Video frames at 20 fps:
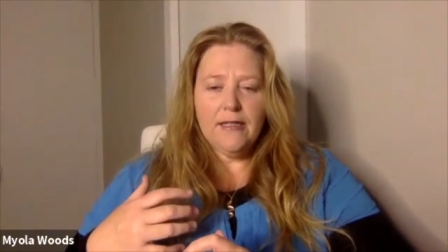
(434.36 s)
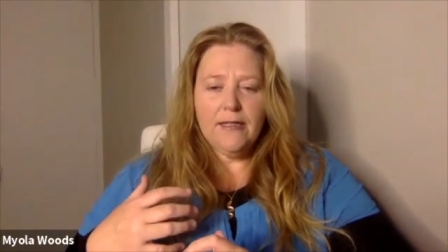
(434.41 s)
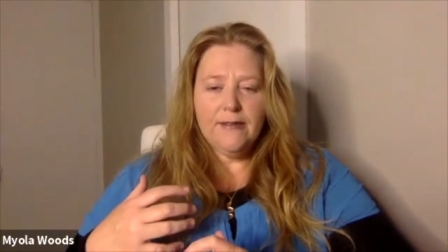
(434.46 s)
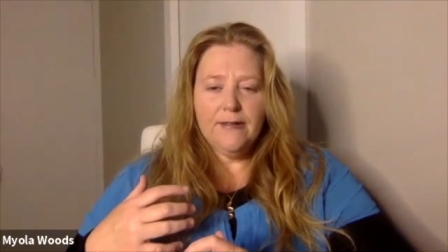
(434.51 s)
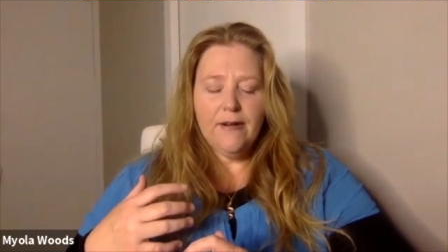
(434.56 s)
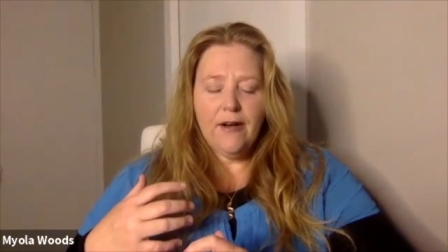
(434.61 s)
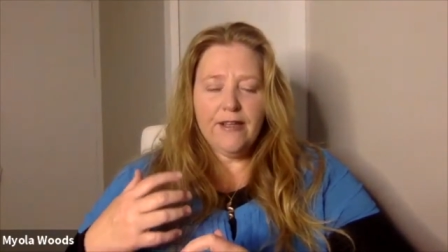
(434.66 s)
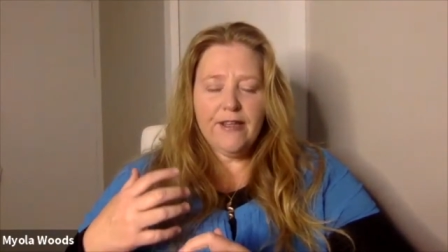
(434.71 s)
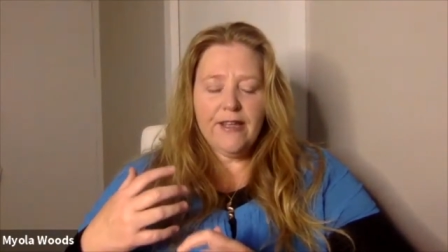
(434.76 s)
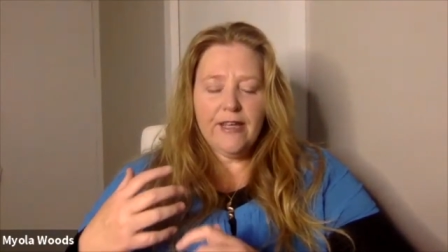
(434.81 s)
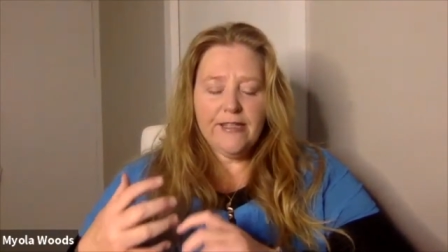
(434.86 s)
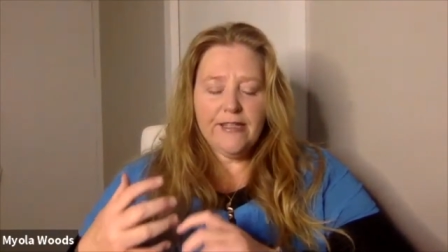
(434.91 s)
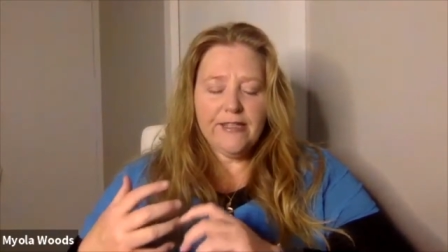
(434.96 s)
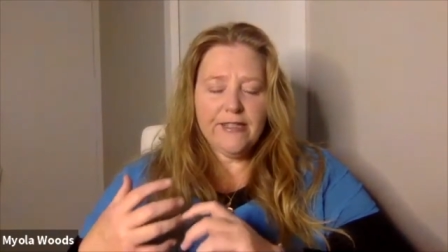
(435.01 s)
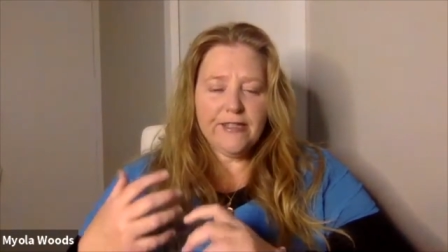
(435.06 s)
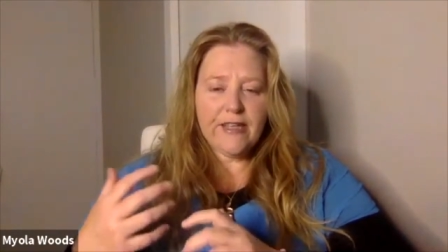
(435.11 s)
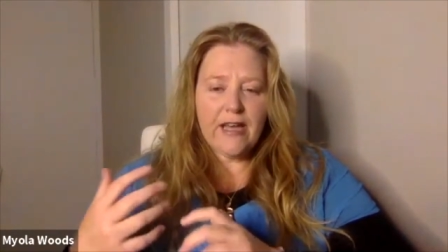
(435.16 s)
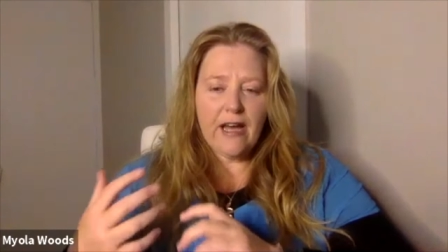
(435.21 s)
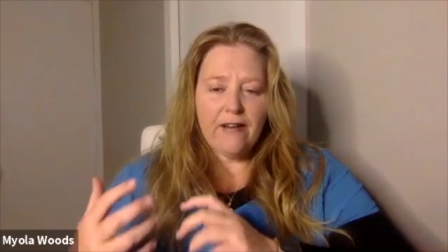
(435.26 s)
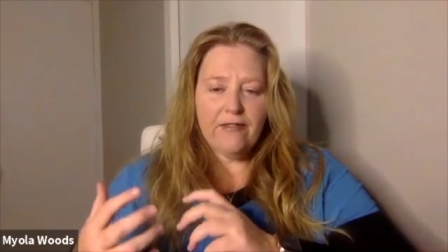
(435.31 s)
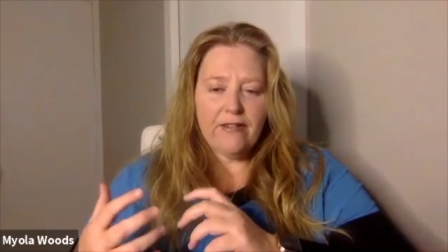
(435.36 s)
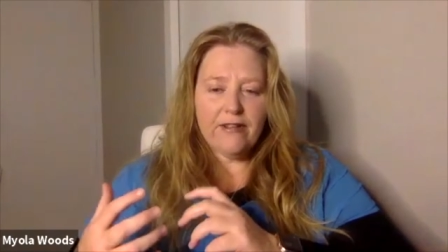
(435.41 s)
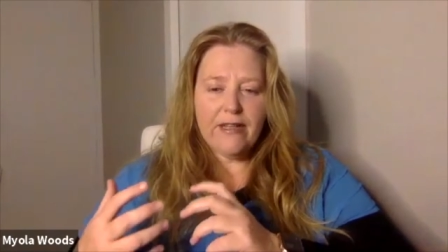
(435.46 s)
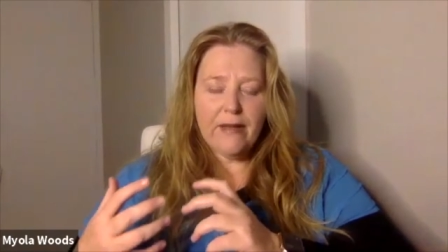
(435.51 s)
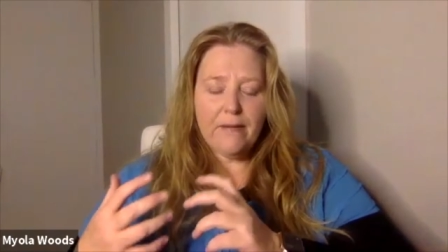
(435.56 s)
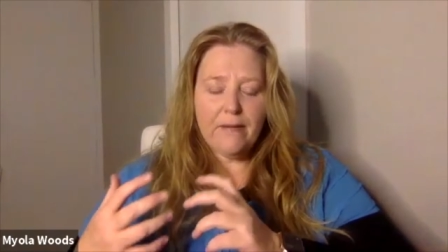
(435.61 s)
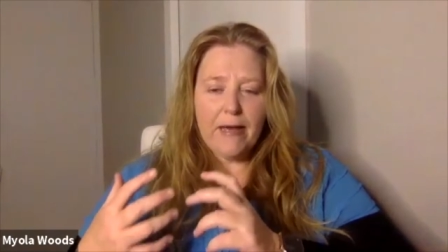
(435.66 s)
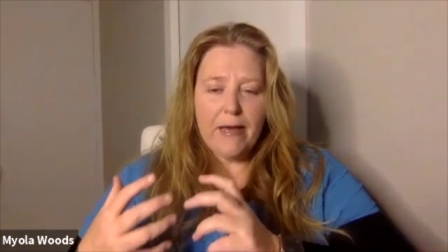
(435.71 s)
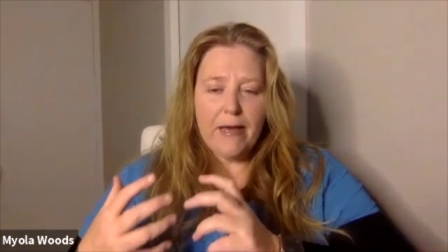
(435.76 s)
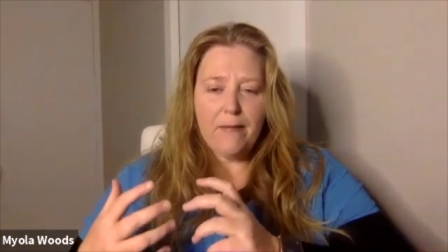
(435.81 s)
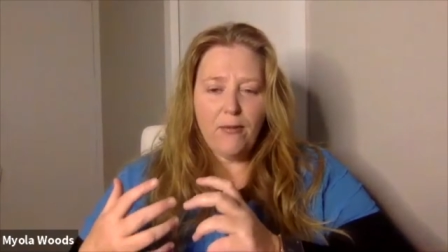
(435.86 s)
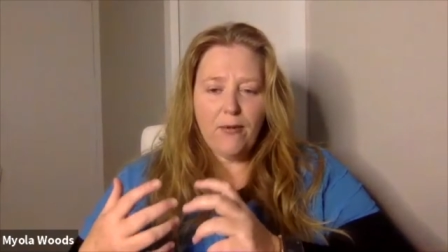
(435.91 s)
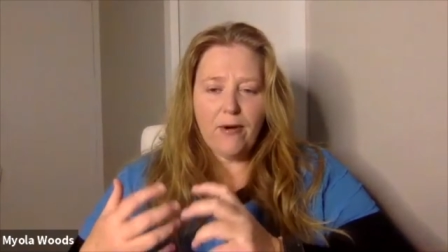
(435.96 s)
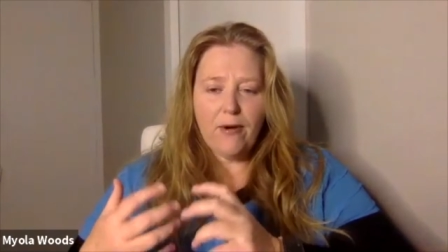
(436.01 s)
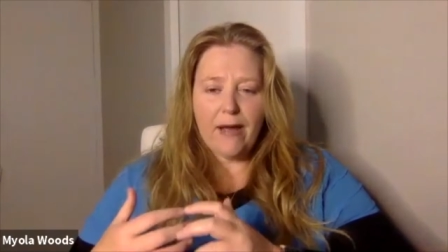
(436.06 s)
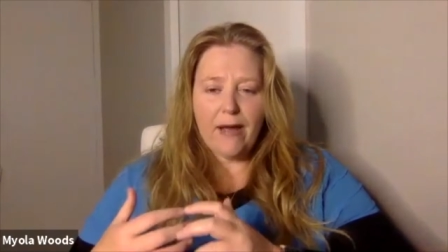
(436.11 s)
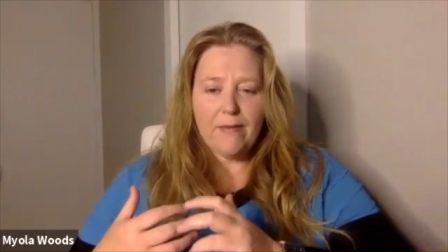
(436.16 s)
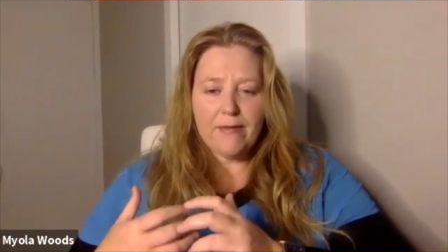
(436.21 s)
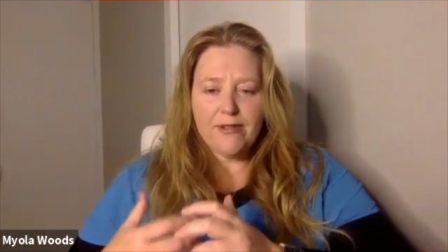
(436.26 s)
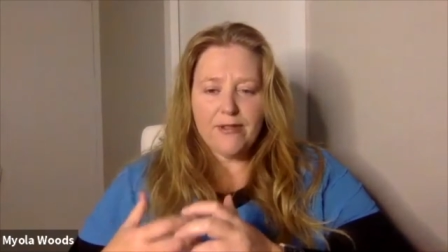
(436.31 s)
I then discovered that people
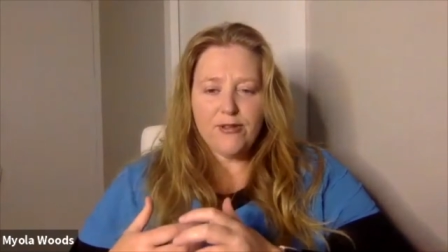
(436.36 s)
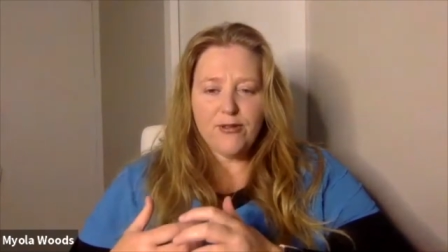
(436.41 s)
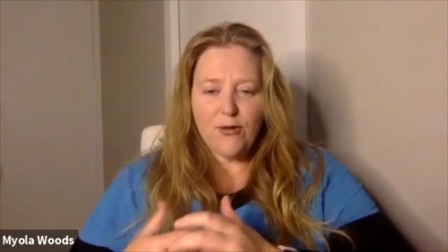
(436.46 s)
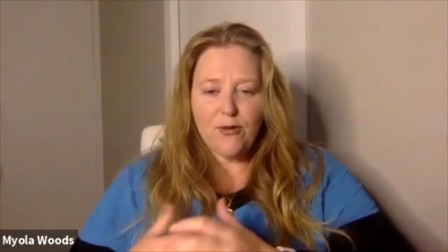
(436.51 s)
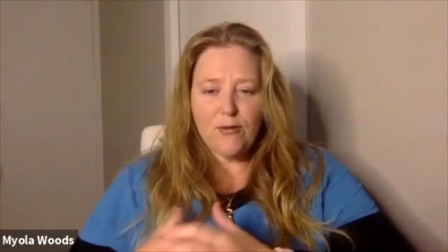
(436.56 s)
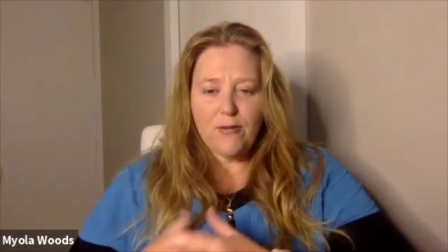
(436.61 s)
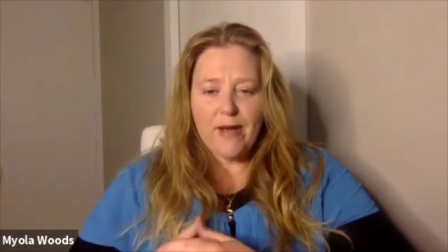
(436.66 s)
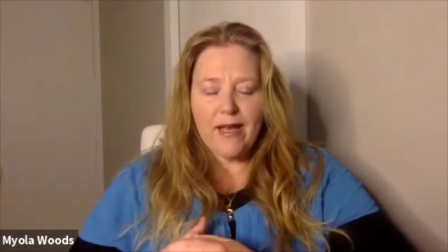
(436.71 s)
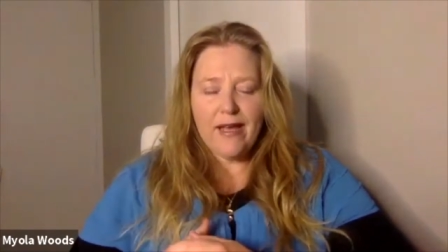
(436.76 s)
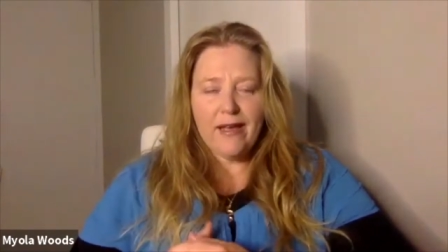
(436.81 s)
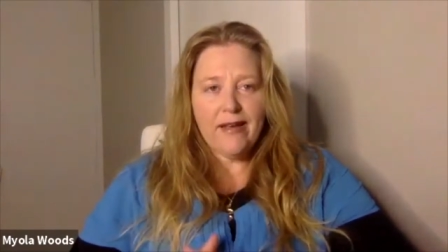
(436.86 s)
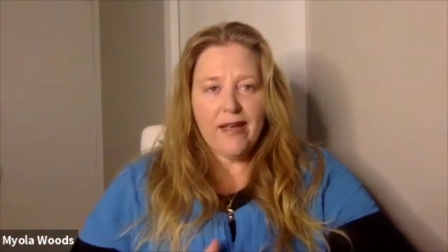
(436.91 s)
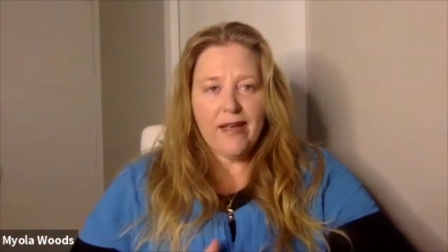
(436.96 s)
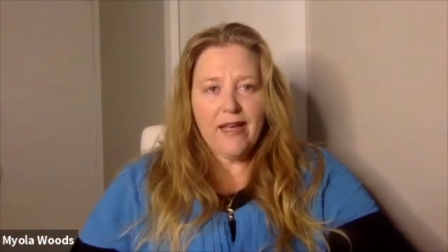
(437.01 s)
came and saw me,